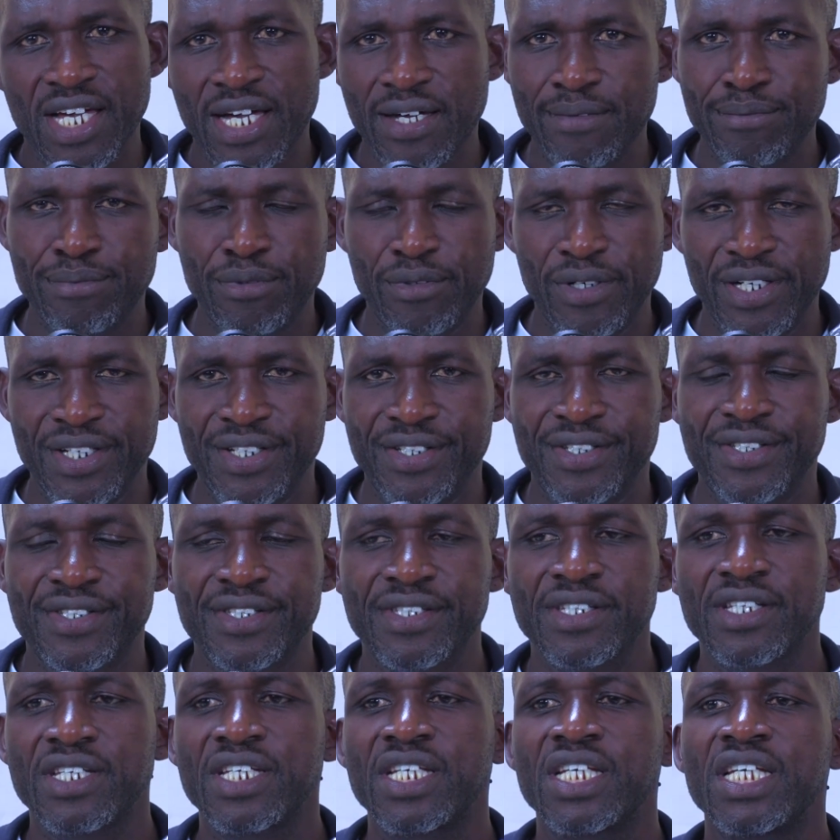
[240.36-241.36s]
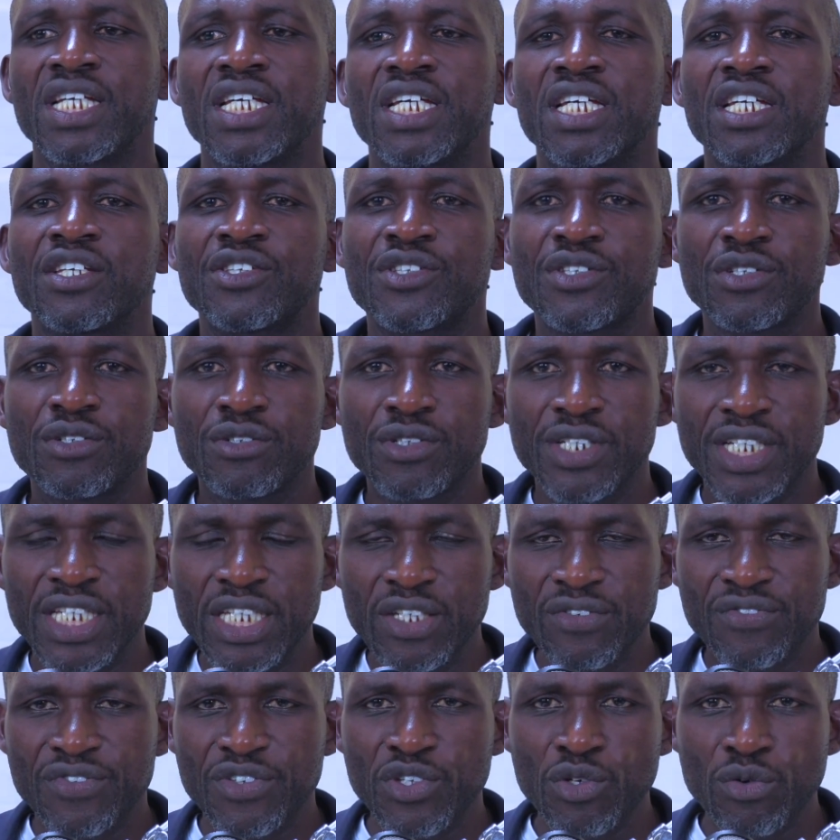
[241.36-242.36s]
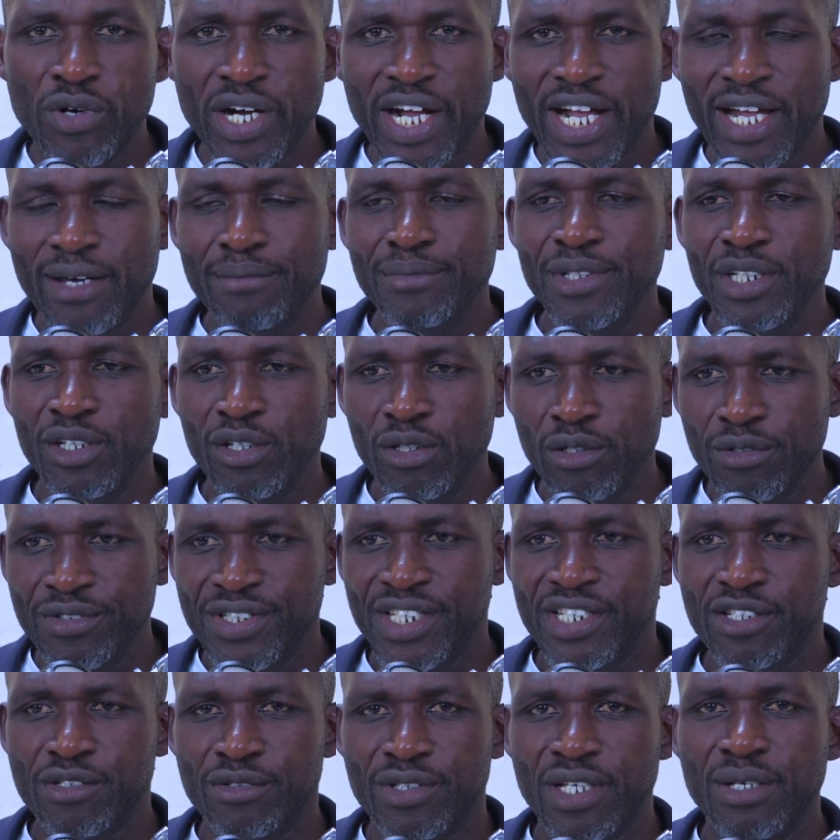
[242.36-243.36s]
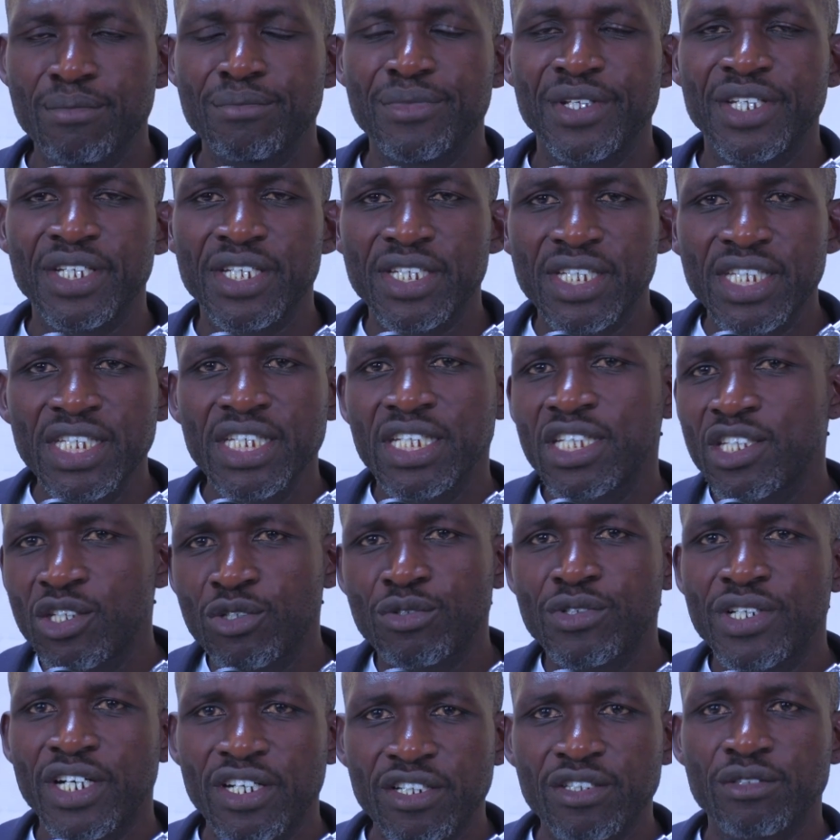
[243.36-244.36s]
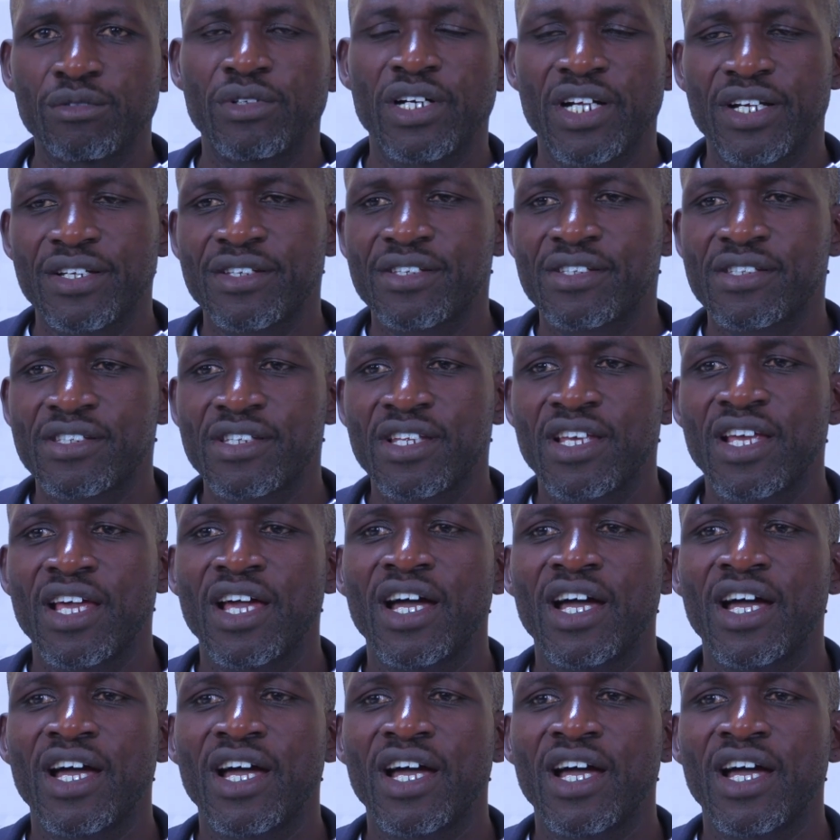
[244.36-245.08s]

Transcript: upwards. So if you are coming closer to them, they kick you downwards